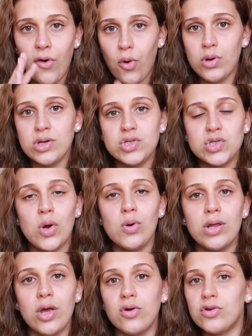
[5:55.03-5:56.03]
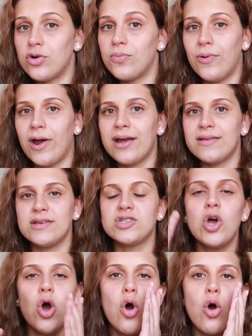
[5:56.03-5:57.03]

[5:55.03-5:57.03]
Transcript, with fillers: focus solely on your practice